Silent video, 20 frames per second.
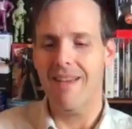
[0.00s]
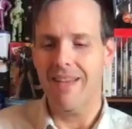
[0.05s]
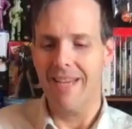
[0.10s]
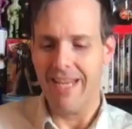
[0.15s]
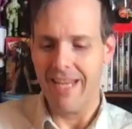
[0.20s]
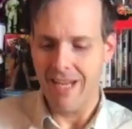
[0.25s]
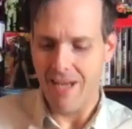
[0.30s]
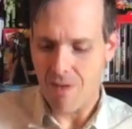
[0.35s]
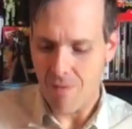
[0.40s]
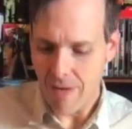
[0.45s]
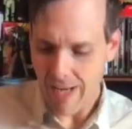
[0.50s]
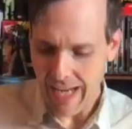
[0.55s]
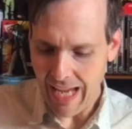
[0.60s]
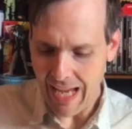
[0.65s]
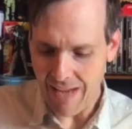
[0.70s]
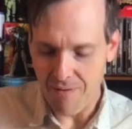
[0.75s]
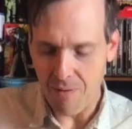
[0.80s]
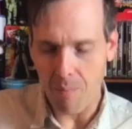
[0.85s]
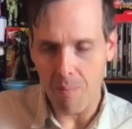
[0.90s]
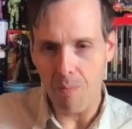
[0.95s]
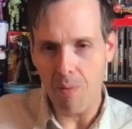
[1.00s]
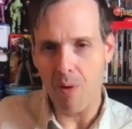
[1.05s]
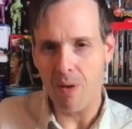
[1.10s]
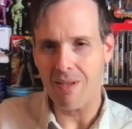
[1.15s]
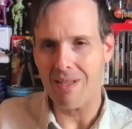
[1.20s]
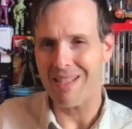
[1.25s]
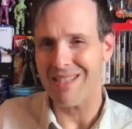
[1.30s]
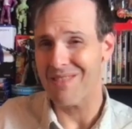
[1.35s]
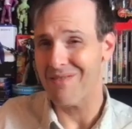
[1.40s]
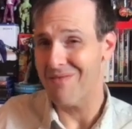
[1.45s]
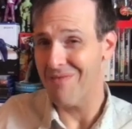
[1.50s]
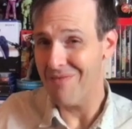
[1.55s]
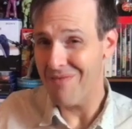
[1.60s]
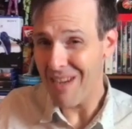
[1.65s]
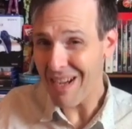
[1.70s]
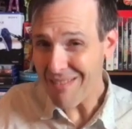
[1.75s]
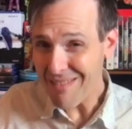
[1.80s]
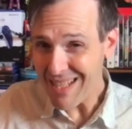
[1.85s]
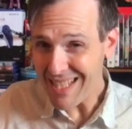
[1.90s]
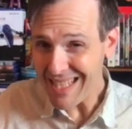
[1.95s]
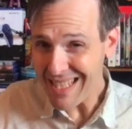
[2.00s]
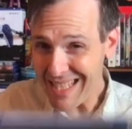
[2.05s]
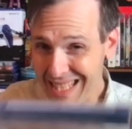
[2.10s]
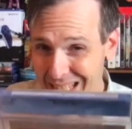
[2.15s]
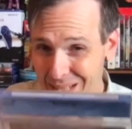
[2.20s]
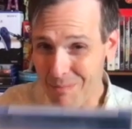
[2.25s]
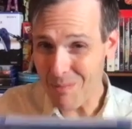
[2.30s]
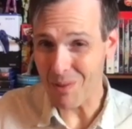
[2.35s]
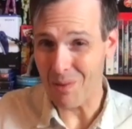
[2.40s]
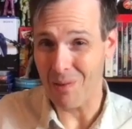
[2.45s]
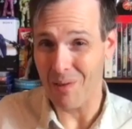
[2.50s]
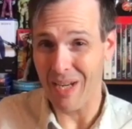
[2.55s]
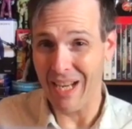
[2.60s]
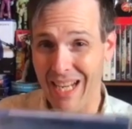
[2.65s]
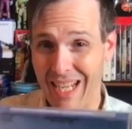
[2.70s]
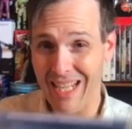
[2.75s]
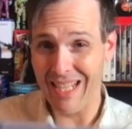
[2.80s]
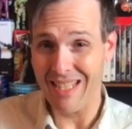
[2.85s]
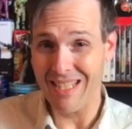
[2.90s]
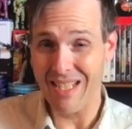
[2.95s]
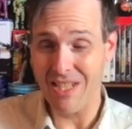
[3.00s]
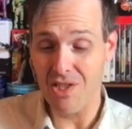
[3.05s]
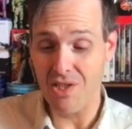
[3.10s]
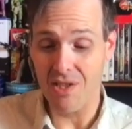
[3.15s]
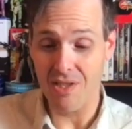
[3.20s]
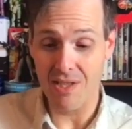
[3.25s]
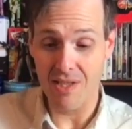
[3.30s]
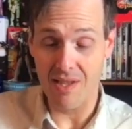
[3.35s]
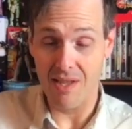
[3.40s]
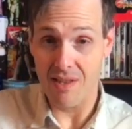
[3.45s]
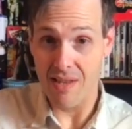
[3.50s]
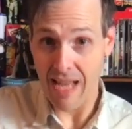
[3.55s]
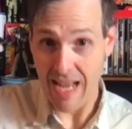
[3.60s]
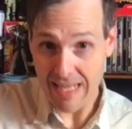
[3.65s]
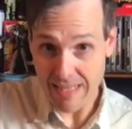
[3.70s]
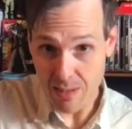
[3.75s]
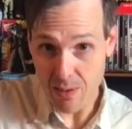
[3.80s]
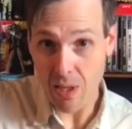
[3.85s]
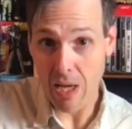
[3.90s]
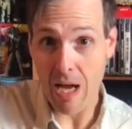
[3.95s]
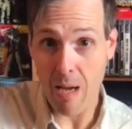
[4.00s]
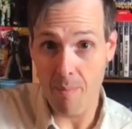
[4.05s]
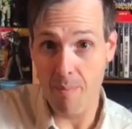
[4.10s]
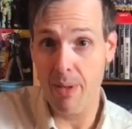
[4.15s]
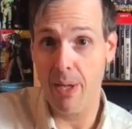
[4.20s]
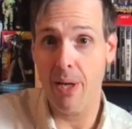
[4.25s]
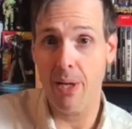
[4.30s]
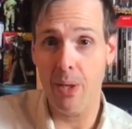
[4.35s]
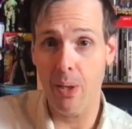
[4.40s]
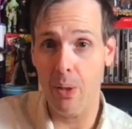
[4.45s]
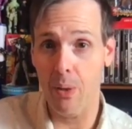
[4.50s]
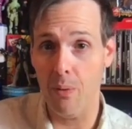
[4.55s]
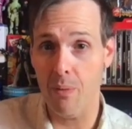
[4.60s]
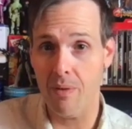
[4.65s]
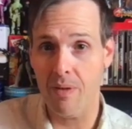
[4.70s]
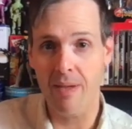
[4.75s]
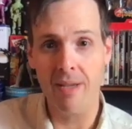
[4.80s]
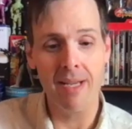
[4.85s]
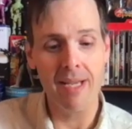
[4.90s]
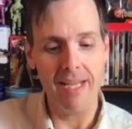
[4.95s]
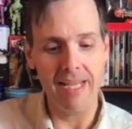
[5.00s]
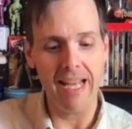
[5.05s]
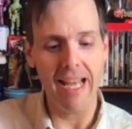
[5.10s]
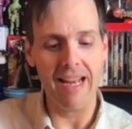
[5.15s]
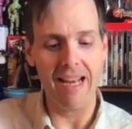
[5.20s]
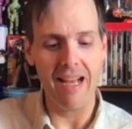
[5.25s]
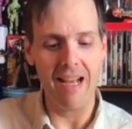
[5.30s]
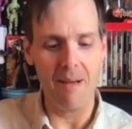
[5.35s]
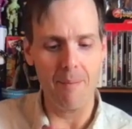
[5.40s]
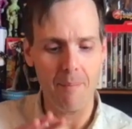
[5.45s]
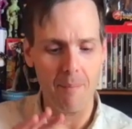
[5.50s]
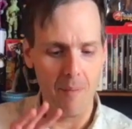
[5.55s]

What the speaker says: here I have a book that's very similar in condition to the last copy I owned. Yet I'm